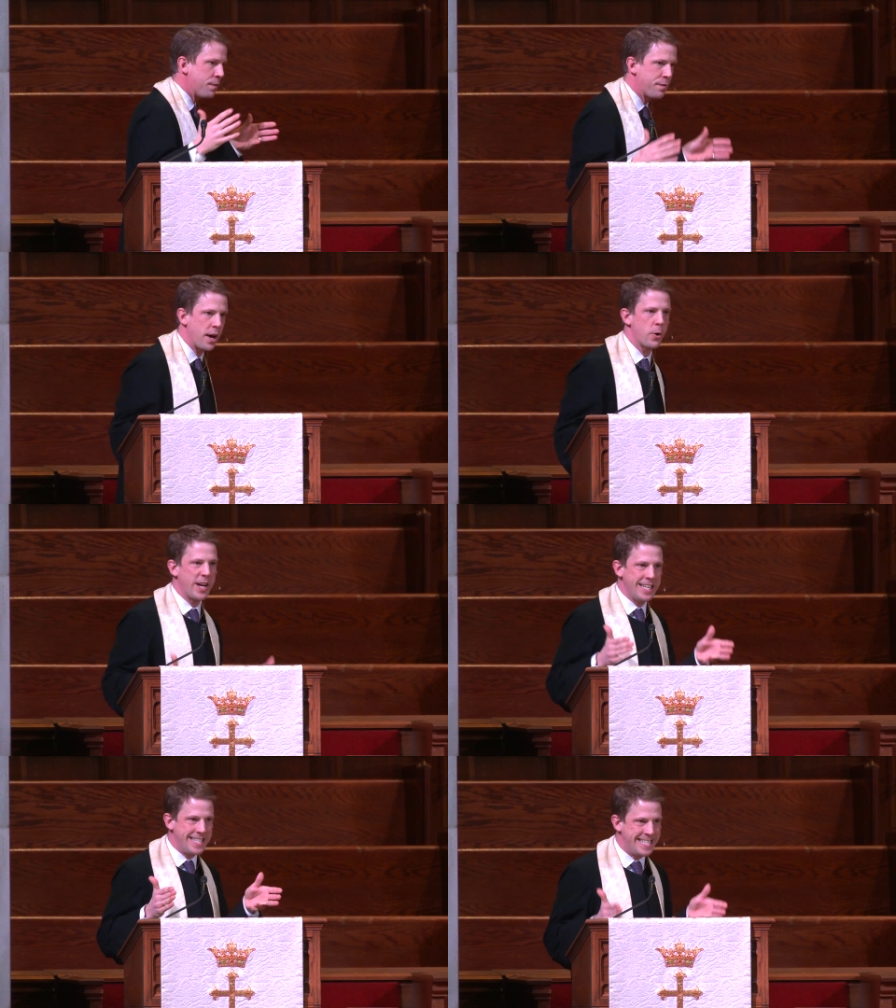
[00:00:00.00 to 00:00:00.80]

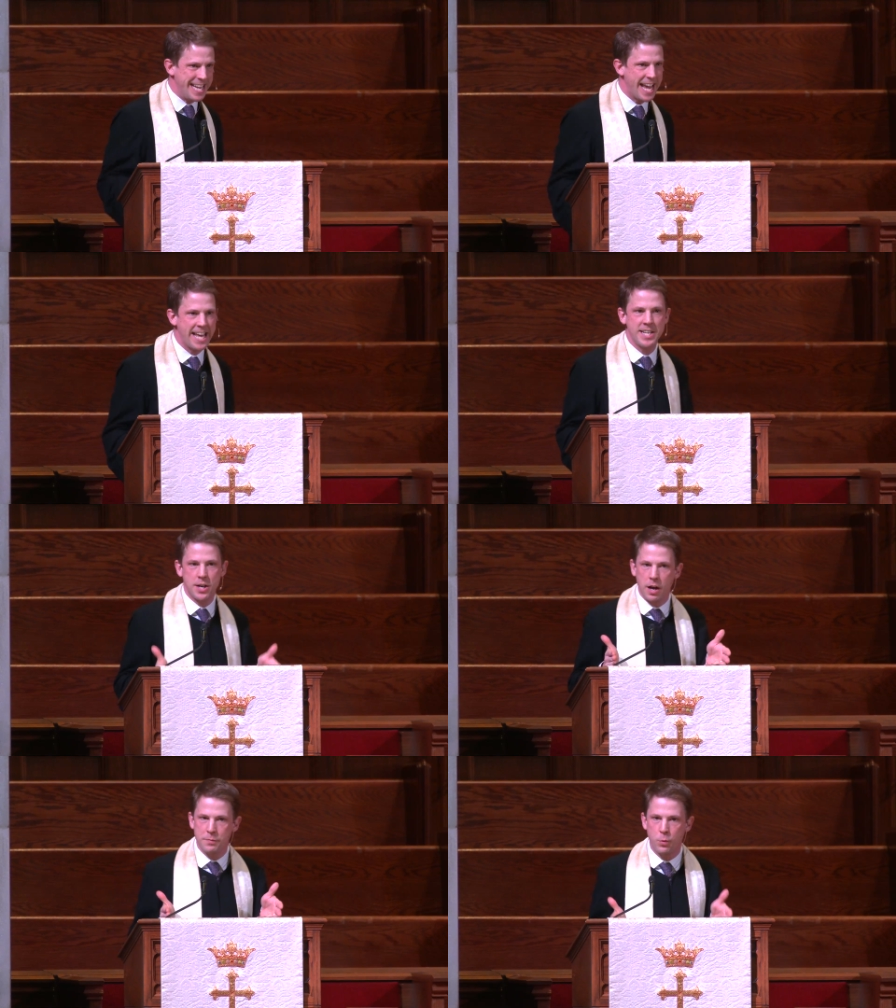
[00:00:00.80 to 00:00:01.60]
very dead
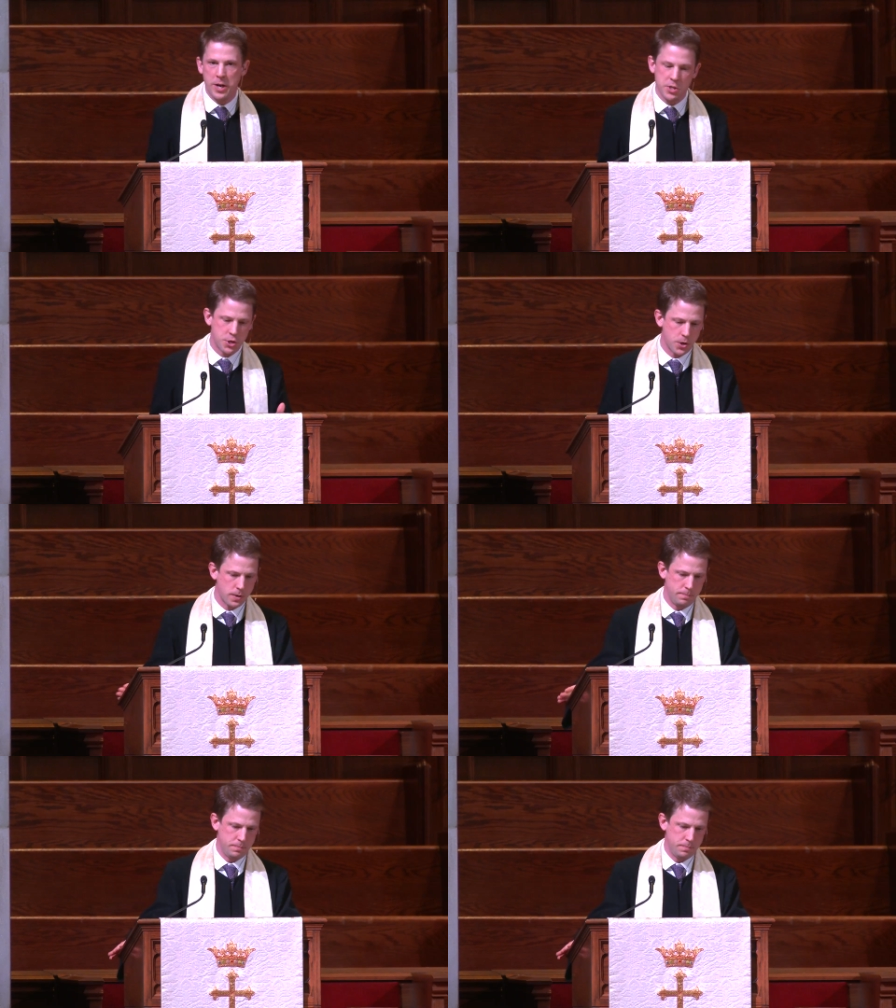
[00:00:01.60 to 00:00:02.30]
of winter.